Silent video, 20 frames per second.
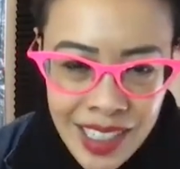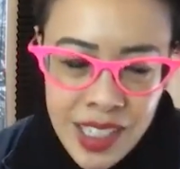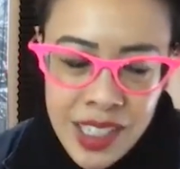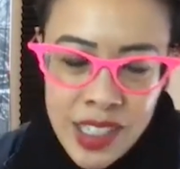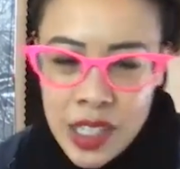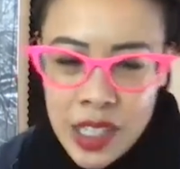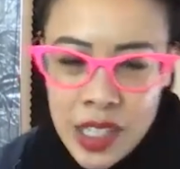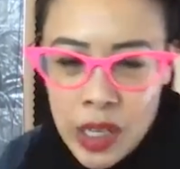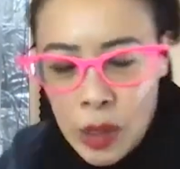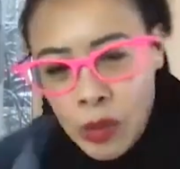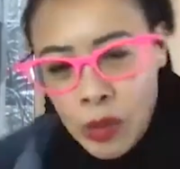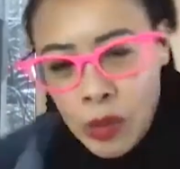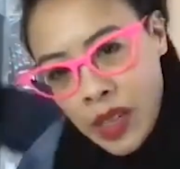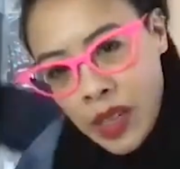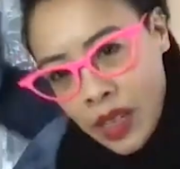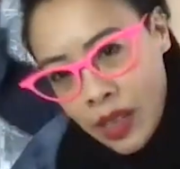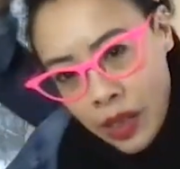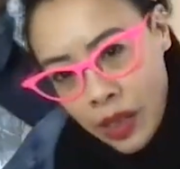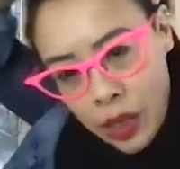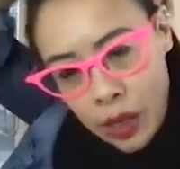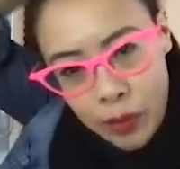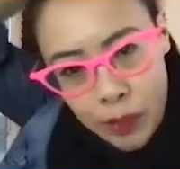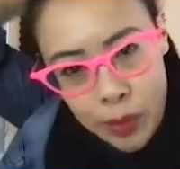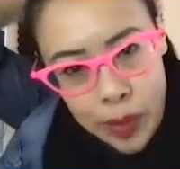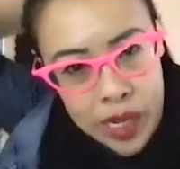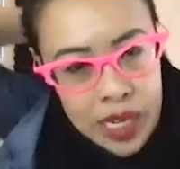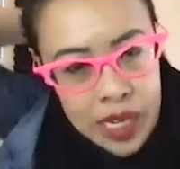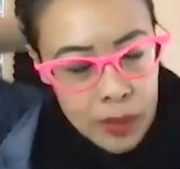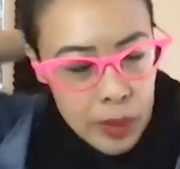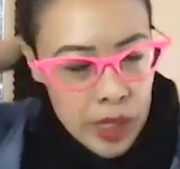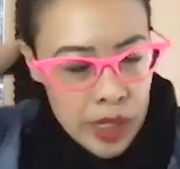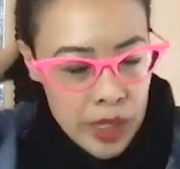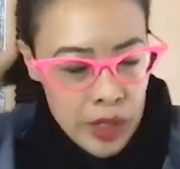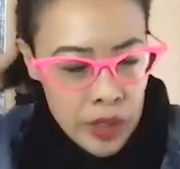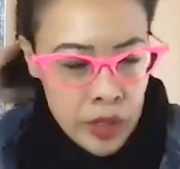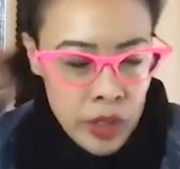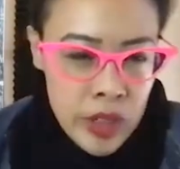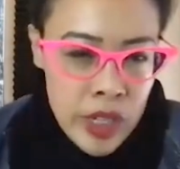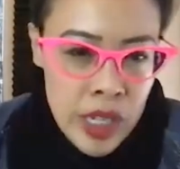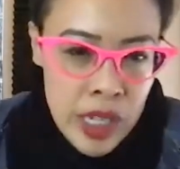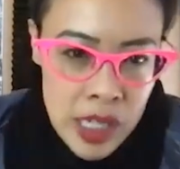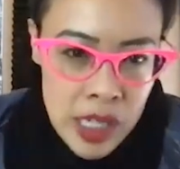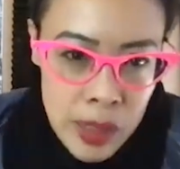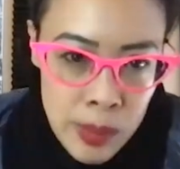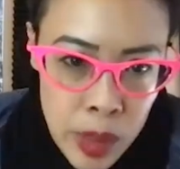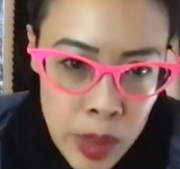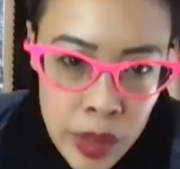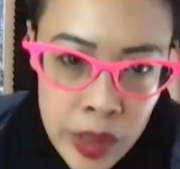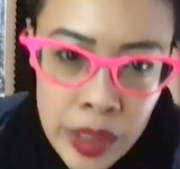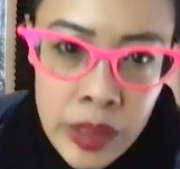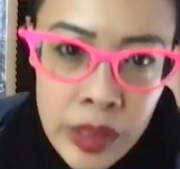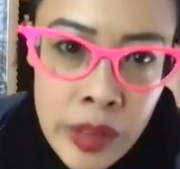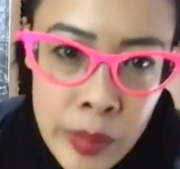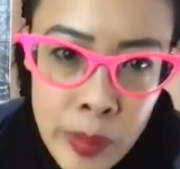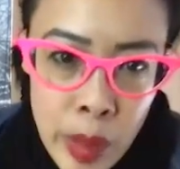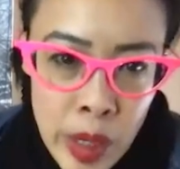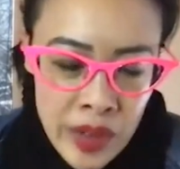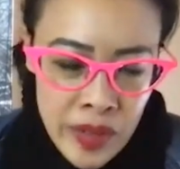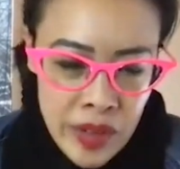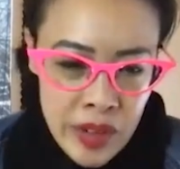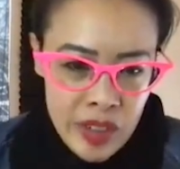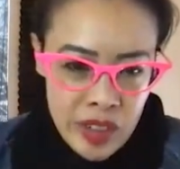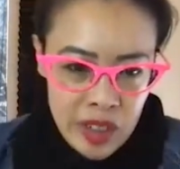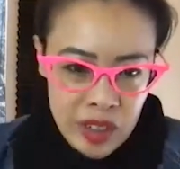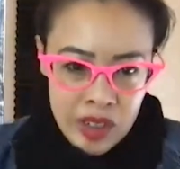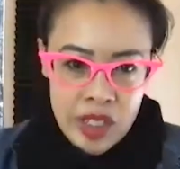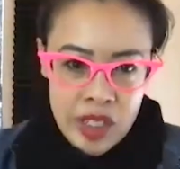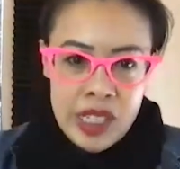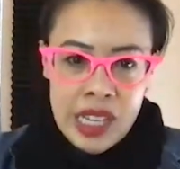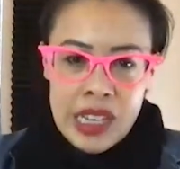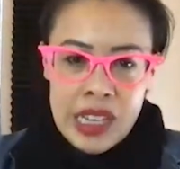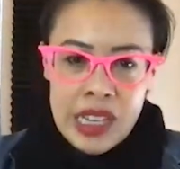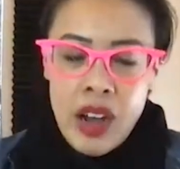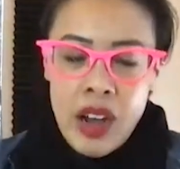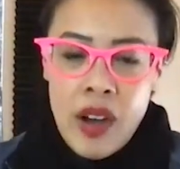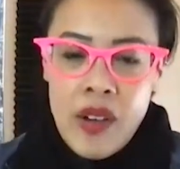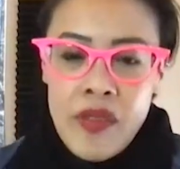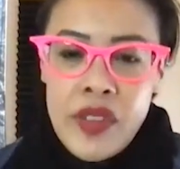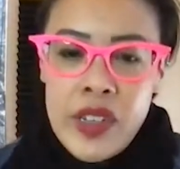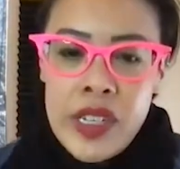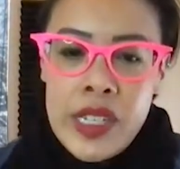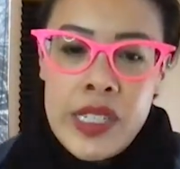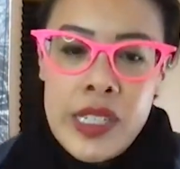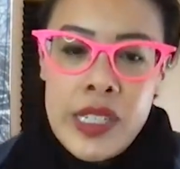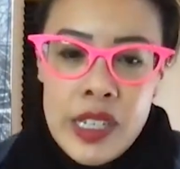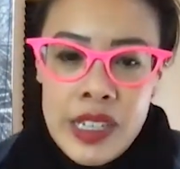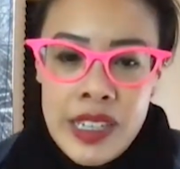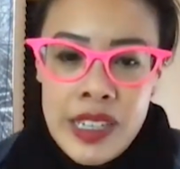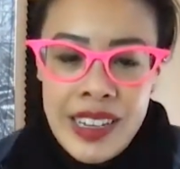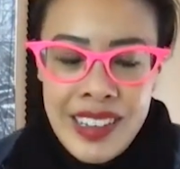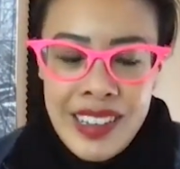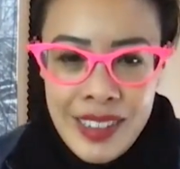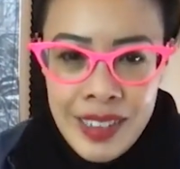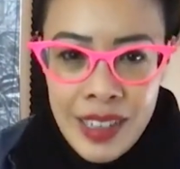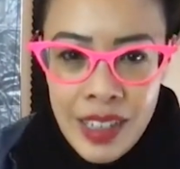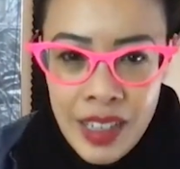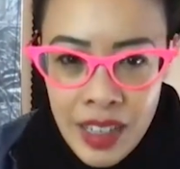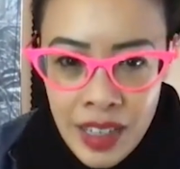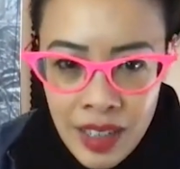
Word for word: So, you know, being able to use her testimonial, and part of it was just like confidence in, in